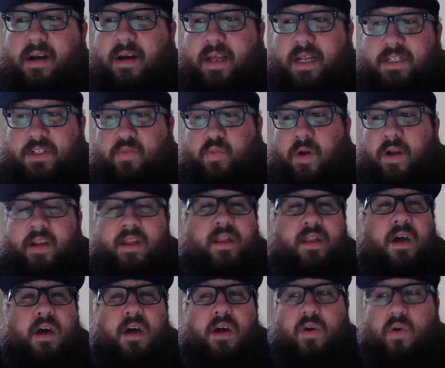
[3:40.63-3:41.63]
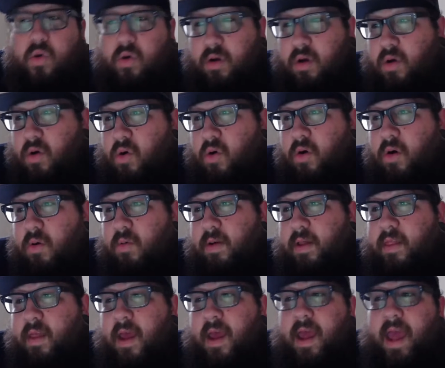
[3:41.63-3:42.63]
It's running the CUDA core
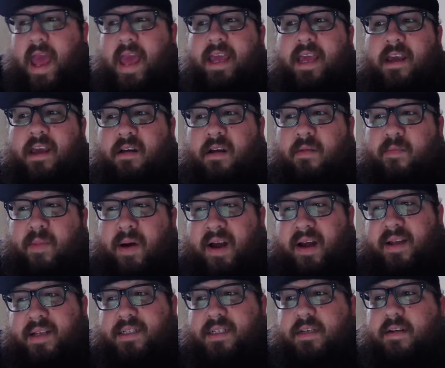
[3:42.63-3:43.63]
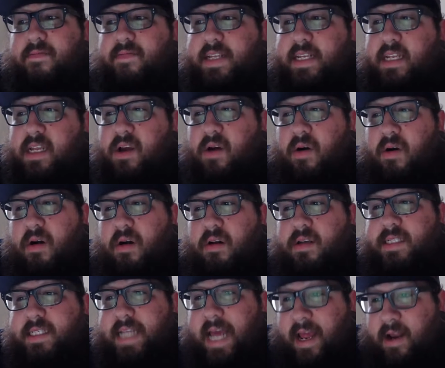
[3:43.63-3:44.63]
with 8 gigabytes of DDR
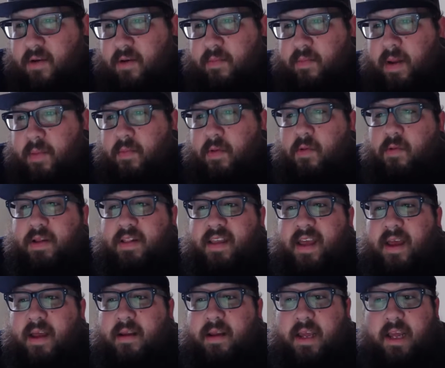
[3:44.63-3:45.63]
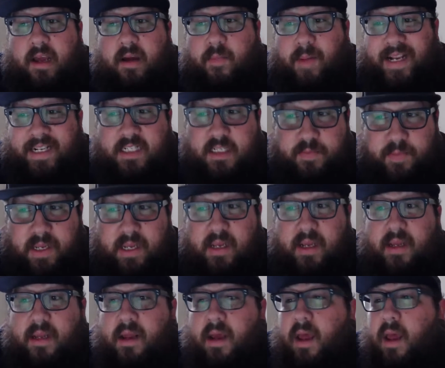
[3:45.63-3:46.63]
standard memory with 10 gigabyte speed.